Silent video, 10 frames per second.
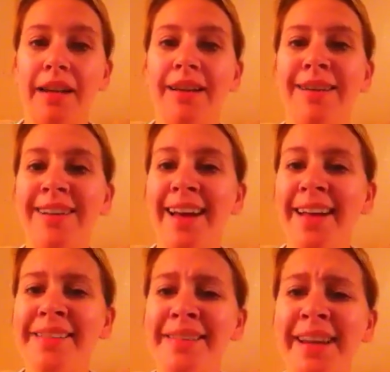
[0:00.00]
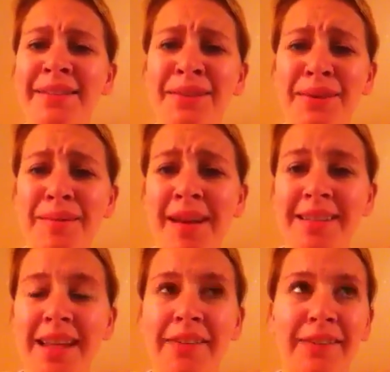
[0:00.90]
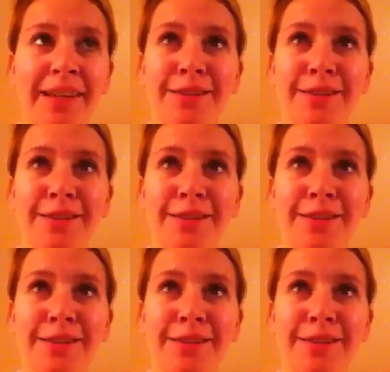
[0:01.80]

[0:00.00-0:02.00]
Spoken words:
I only have 3 miles left, like,